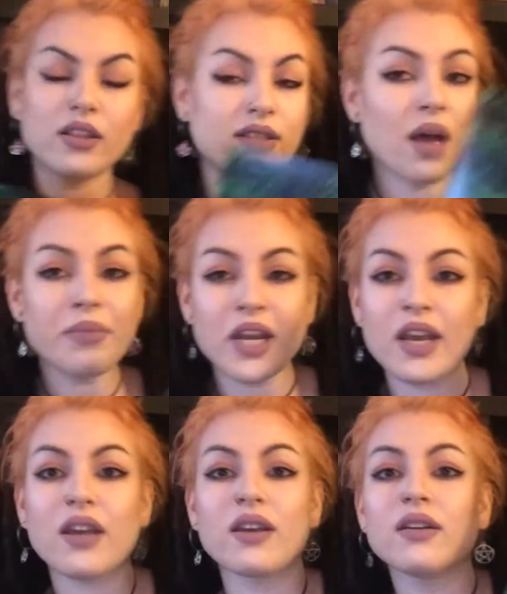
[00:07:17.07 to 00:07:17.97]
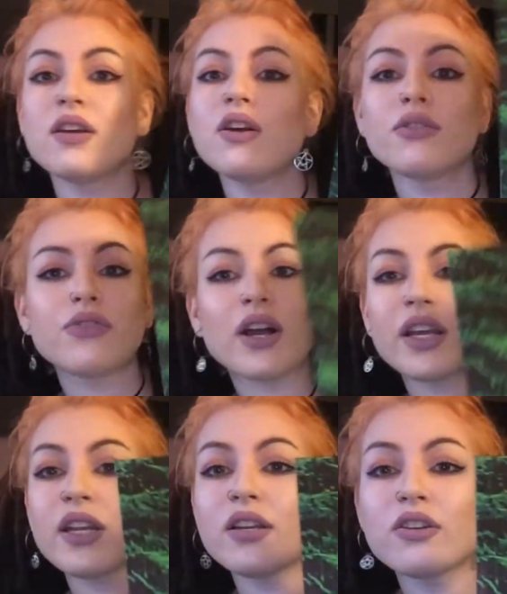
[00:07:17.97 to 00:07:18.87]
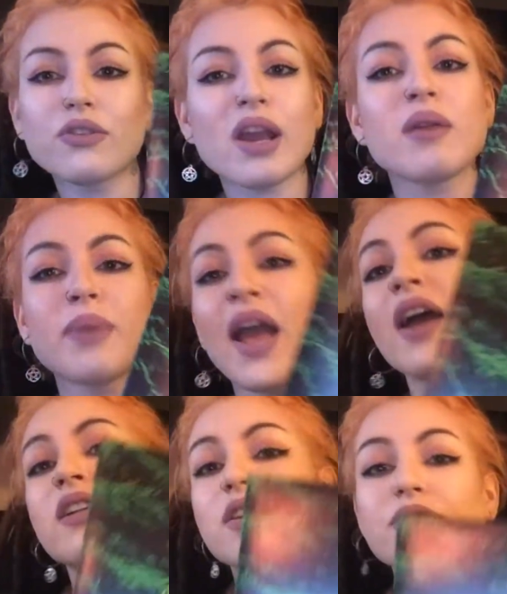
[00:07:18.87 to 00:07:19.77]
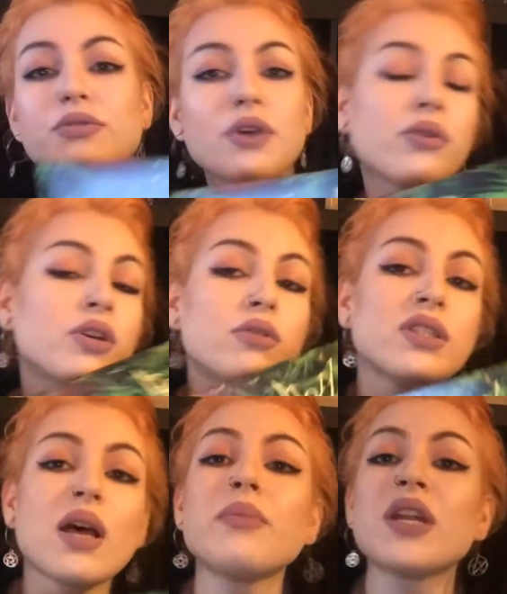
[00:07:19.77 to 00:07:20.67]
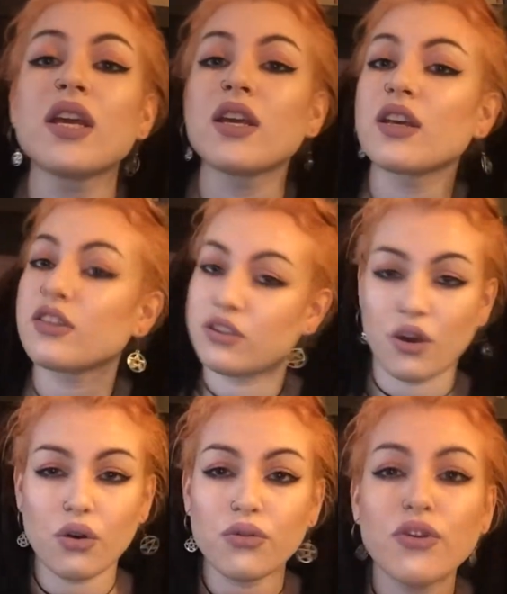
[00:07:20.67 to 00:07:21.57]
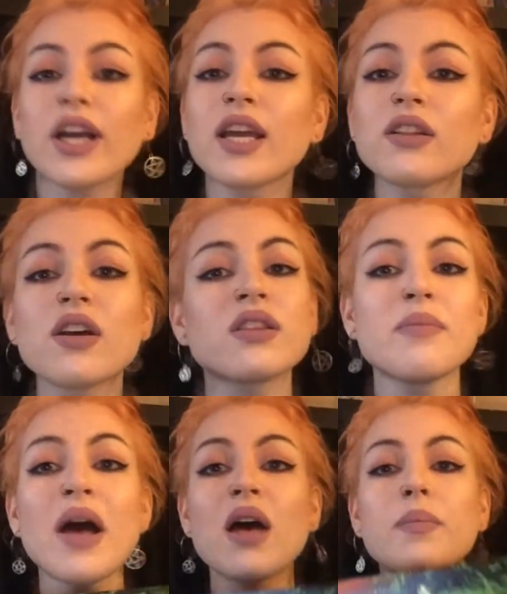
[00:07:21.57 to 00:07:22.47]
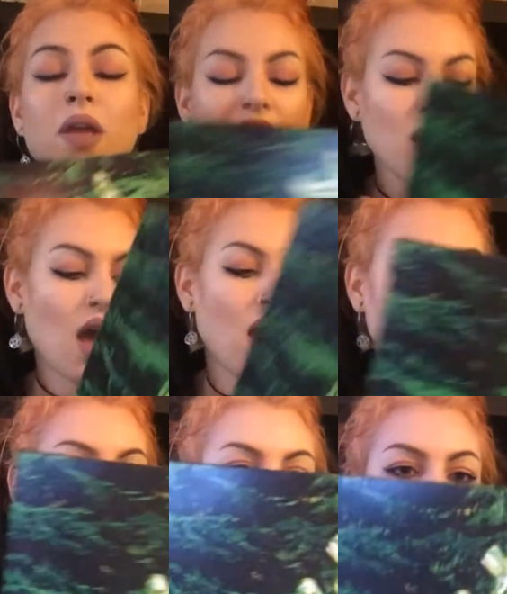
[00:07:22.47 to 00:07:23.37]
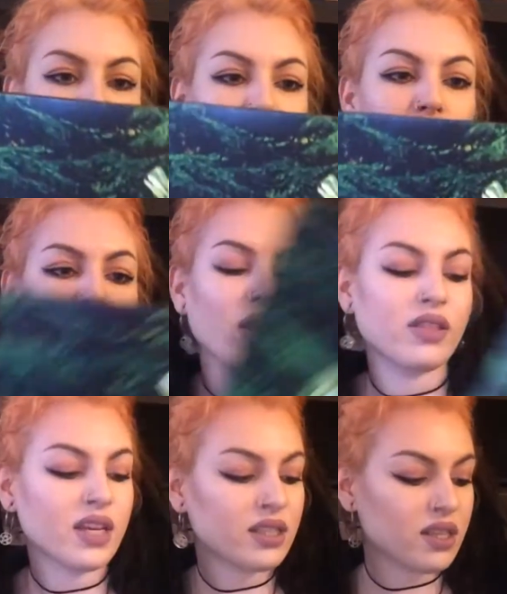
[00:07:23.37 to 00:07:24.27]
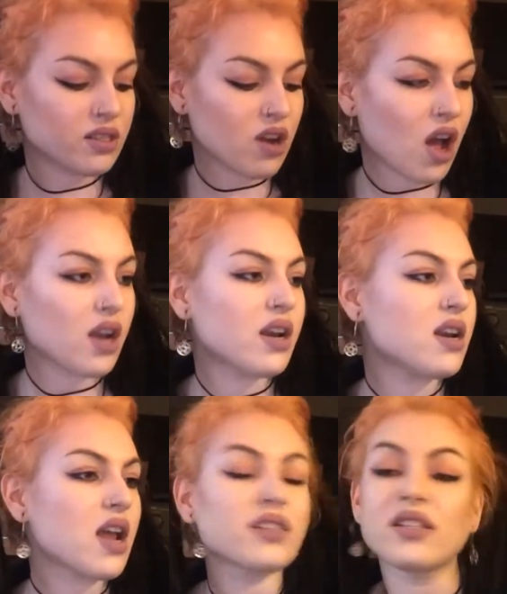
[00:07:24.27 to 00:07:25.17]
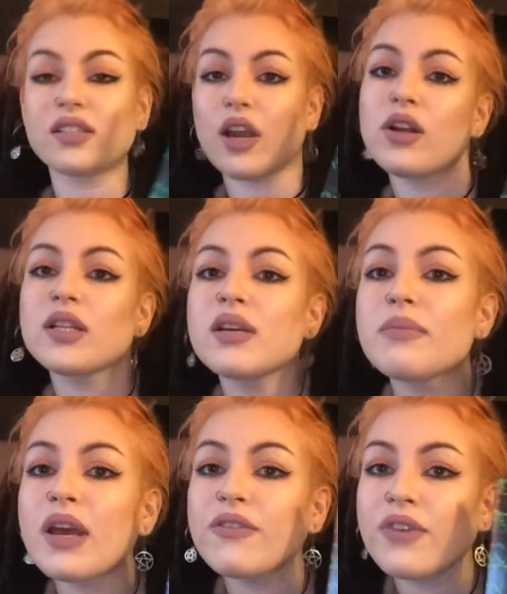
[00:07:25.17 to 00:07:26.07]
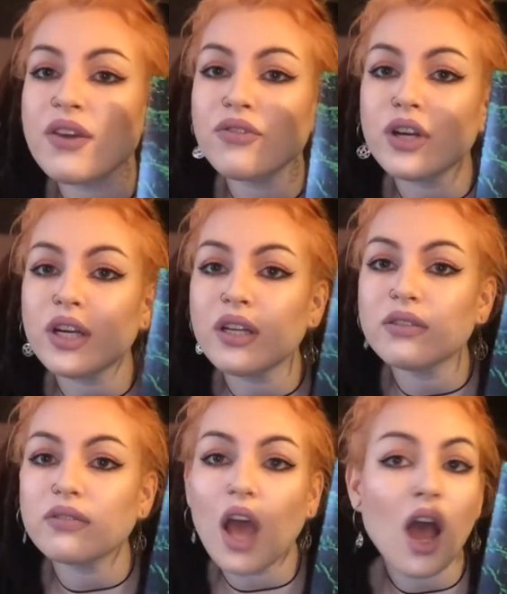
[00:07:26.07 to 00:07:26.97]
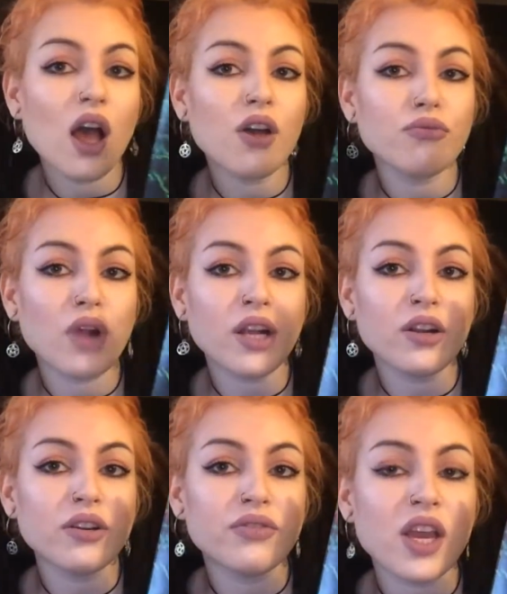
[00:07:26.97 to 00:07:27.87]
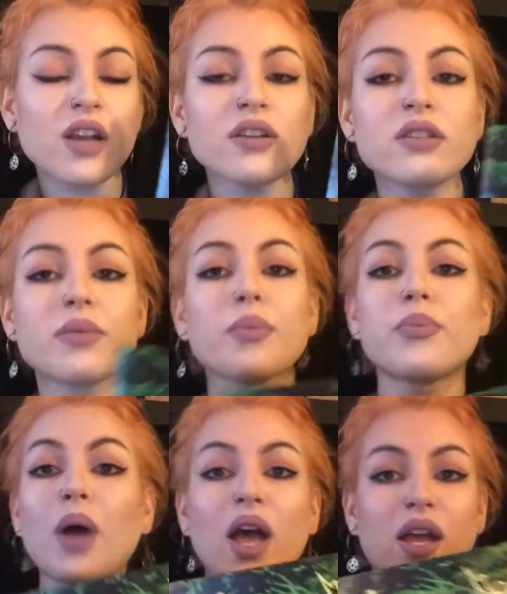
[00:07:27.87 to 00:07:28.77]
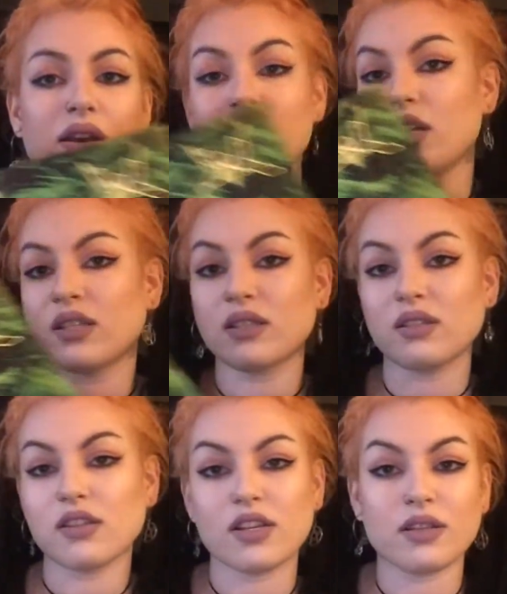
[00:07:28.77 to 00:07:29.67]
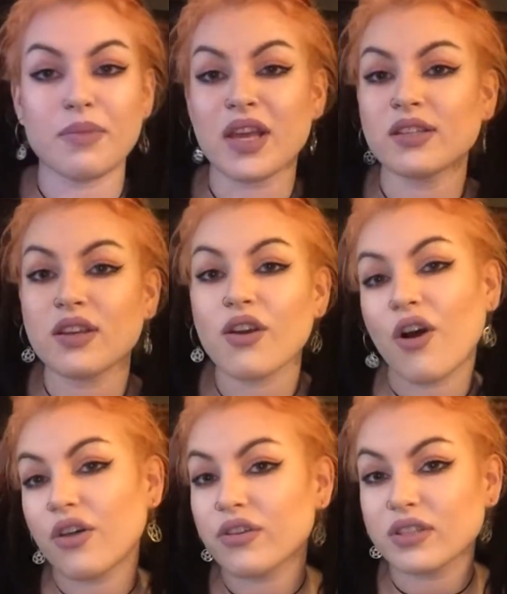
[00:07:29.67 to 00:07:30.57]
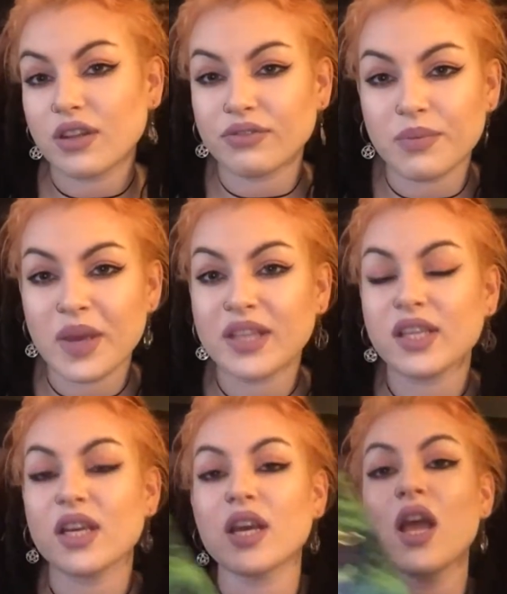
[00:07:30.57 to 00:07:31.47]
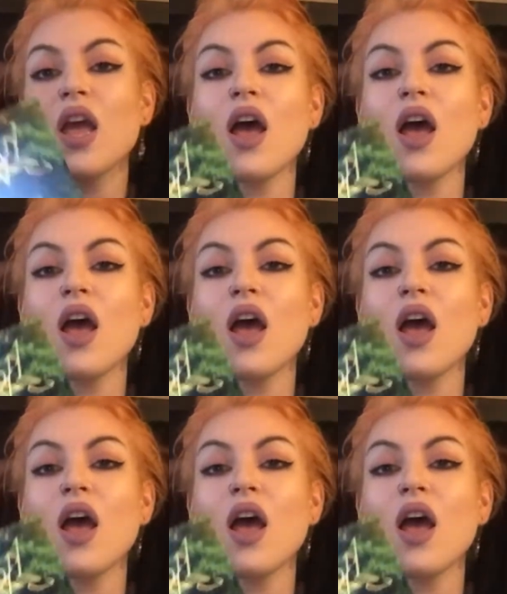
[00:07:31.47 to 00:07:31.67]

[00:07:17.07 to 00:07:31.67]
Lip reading: Summoning, fucking great band. If you don't know Summoning, go fucking look them up. This is not necessarily my favorite record of theirs, but it's amazing. All their stuff's amazing.